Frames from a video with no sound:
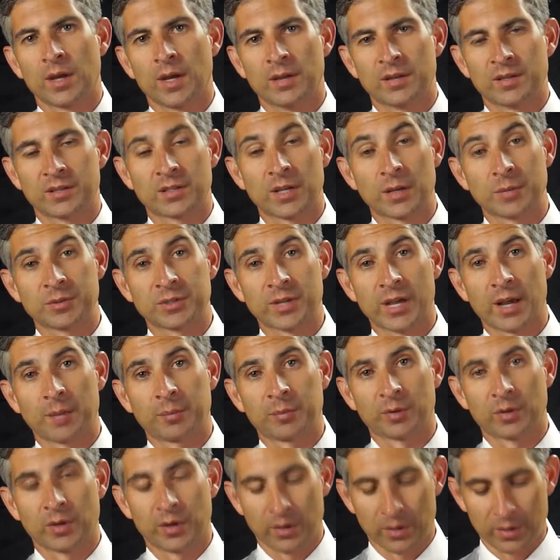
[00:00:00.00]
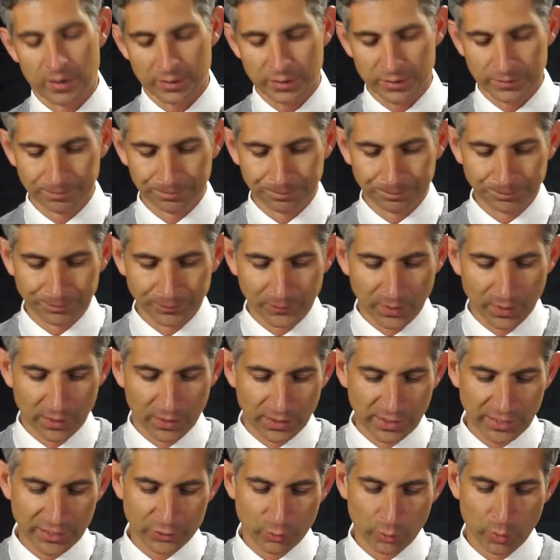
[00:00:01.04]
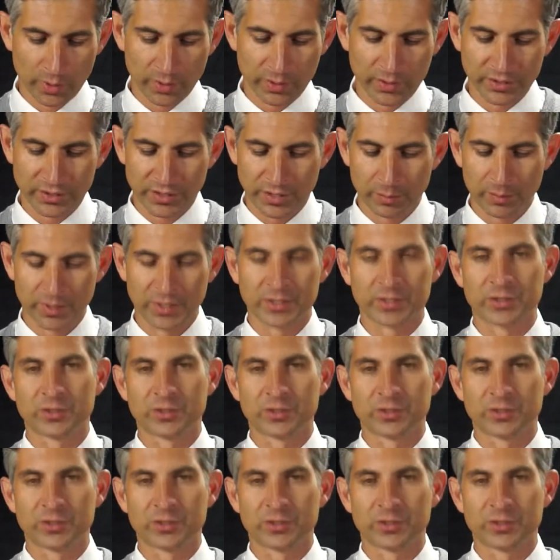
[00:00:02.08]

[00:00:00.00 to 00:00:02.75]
and the subscapularis. Each one of these can be